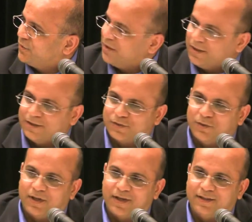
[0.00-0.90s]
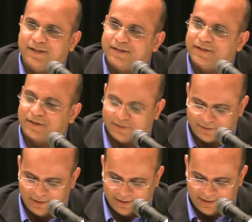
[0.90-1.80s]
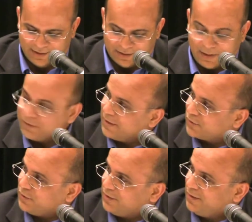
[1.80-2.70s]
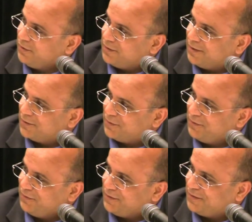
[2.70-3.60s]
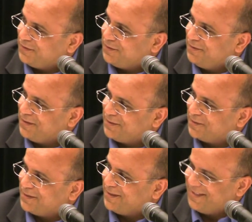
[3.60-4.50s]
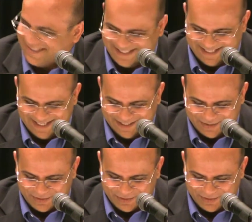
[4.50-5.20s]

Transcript: Okay, so I got 10 seconds. I was actually London now, so you didn't need to do that.